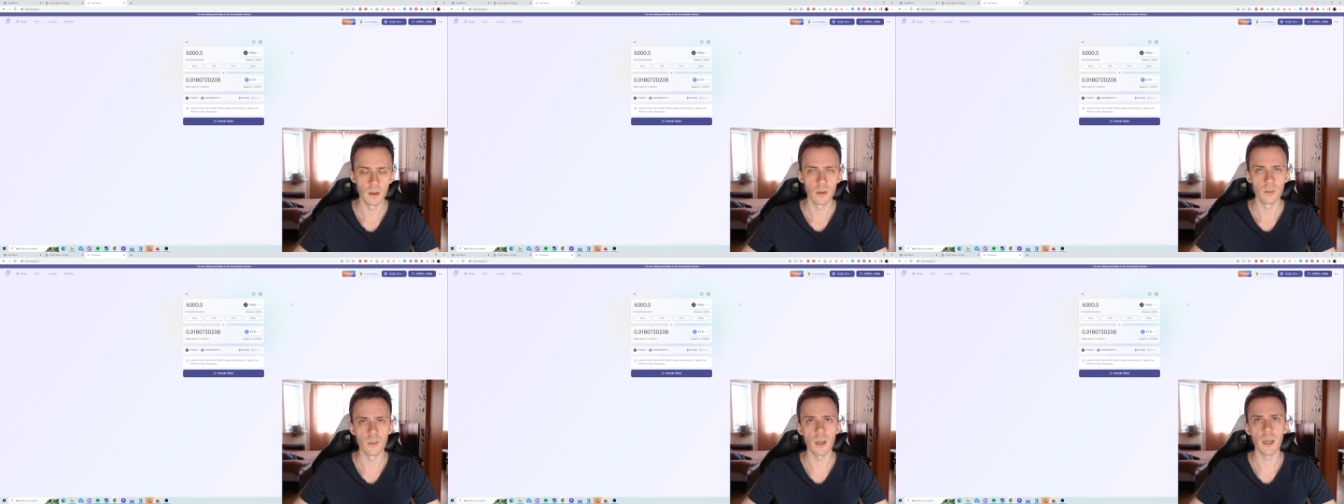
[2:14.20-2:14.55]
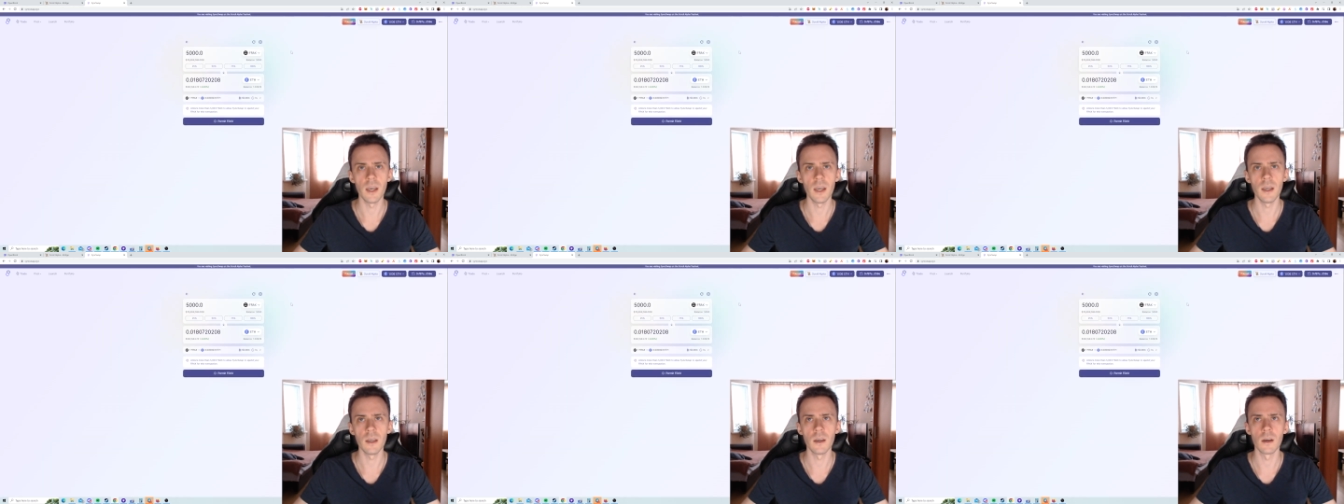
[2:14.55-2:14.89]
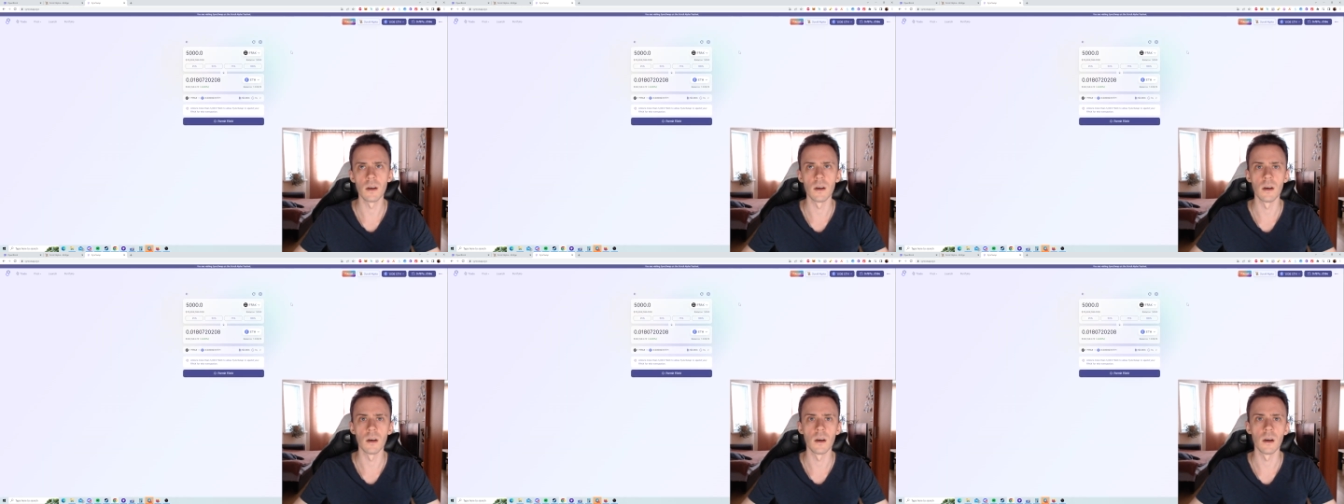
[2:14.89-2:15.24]
they
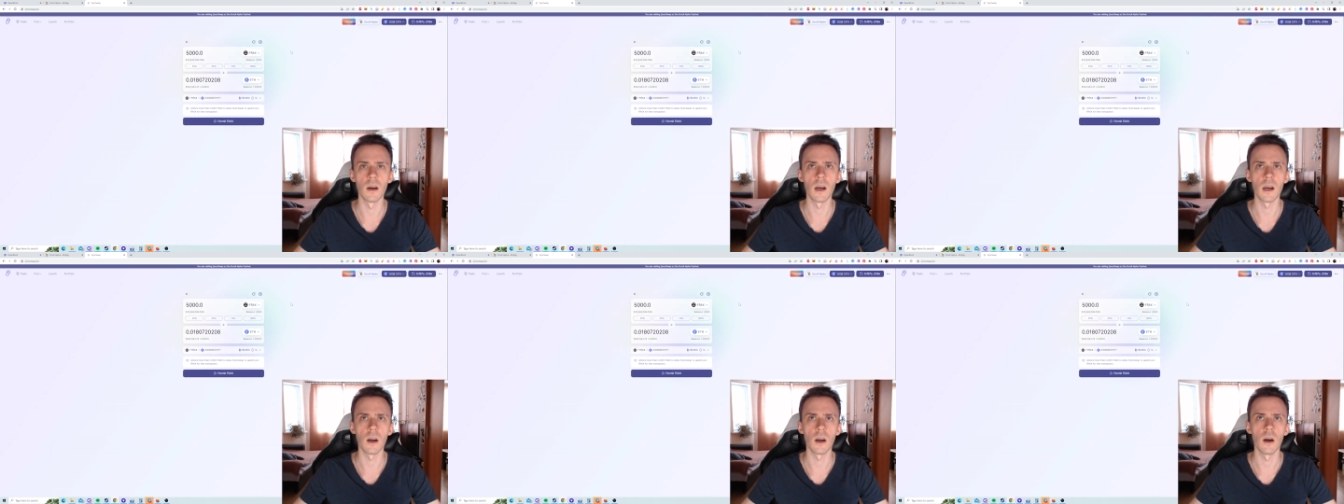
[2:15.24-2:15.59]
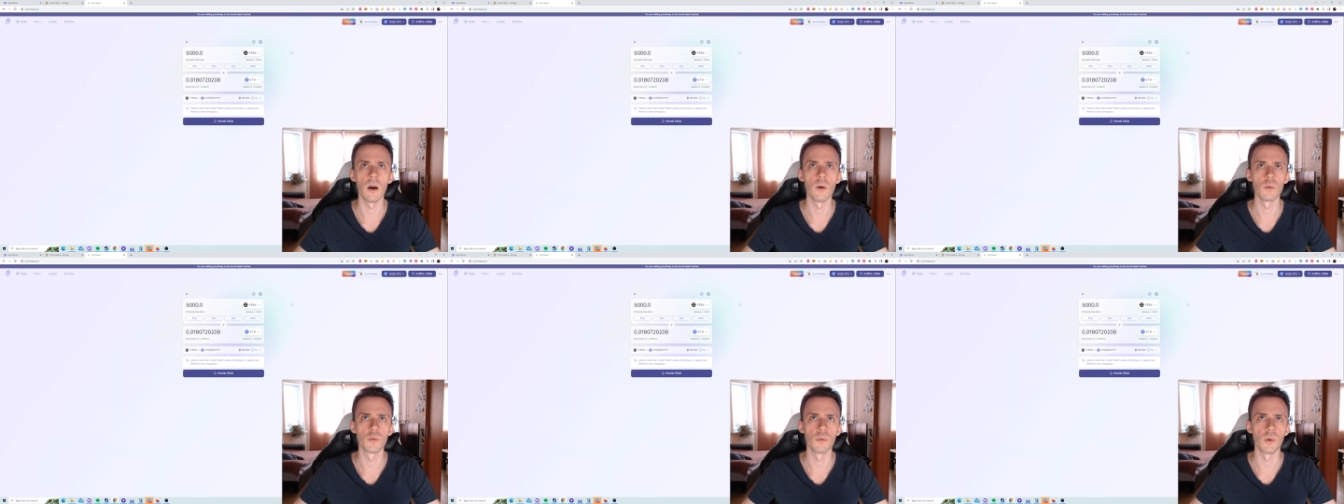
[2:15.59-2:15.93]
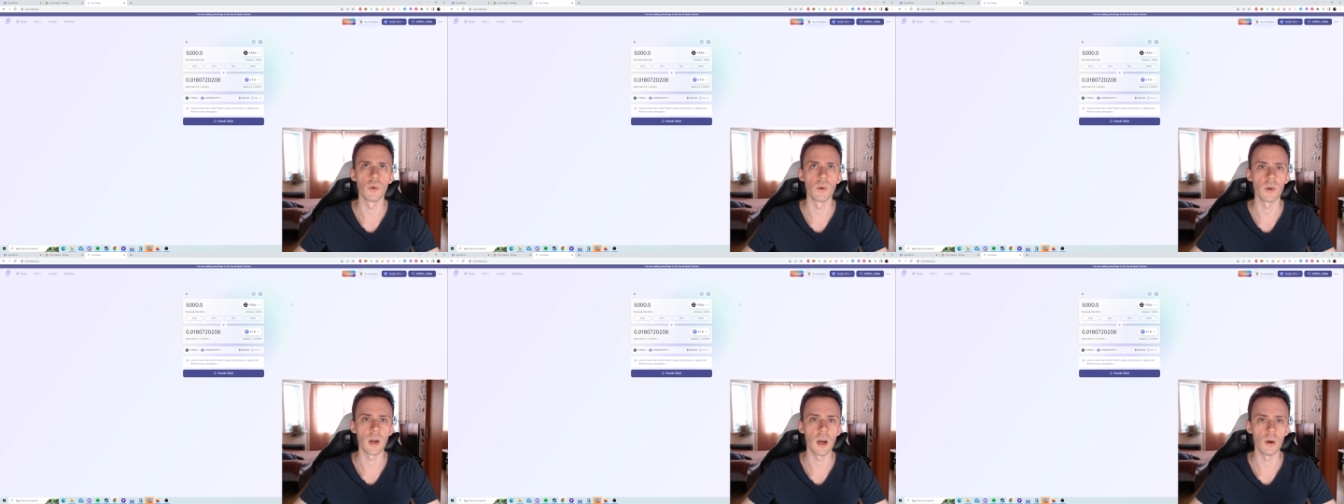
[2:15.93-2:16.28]
uh, account
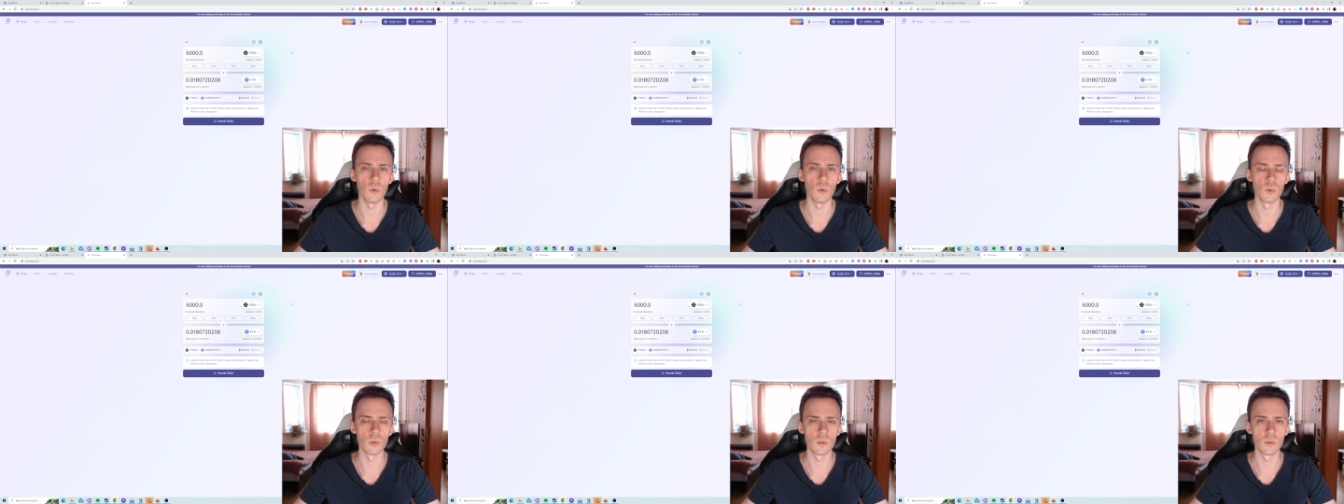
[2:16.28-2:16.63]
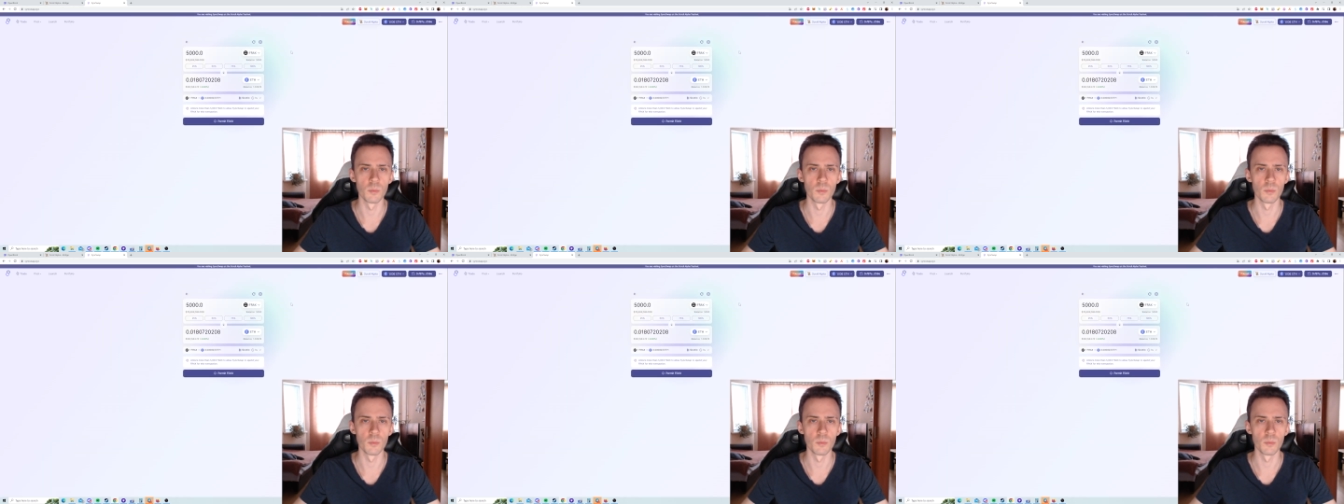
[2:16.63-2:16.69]
for around